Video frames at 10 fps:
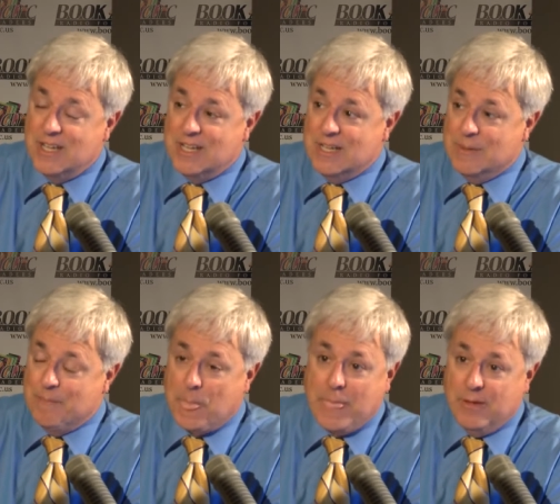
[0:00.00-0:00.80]

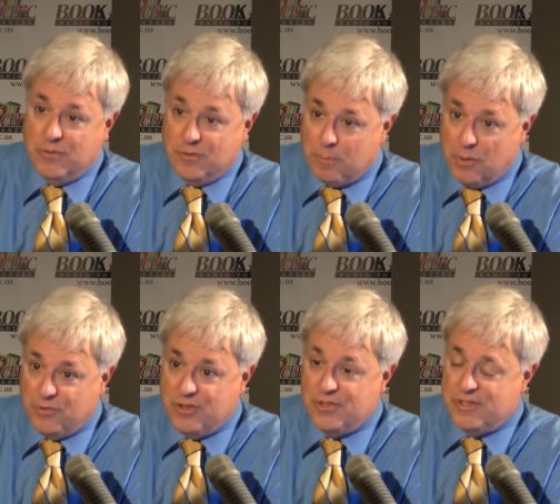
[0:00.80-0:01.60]
Um, there's
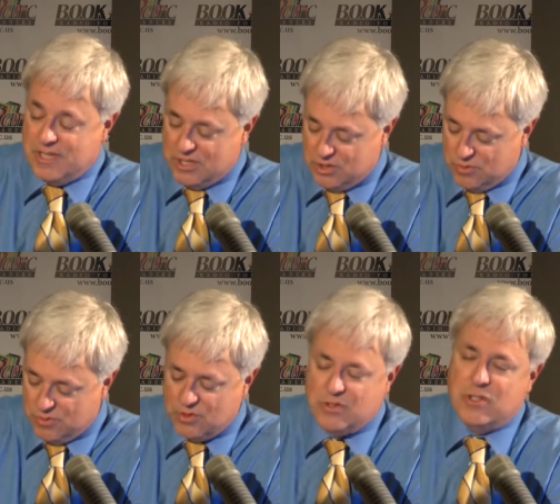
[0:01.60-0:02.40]
postage
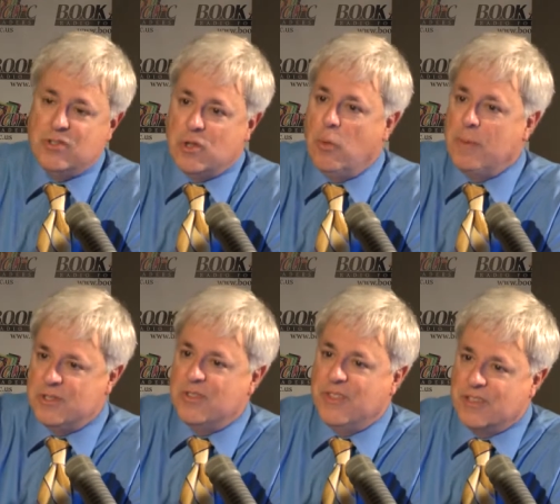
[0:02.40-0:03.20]
issues. There's a whole
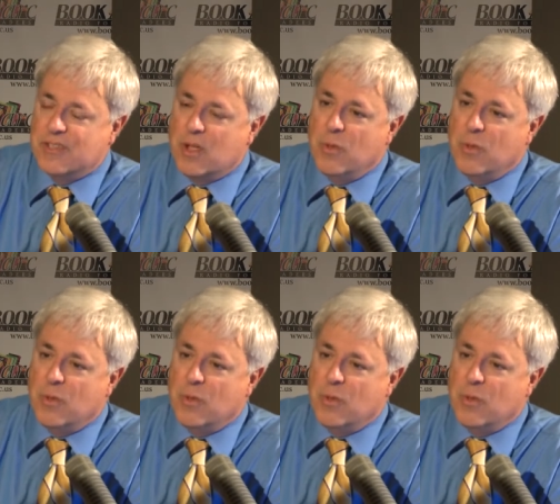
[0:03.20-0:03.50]
bunch of things that go.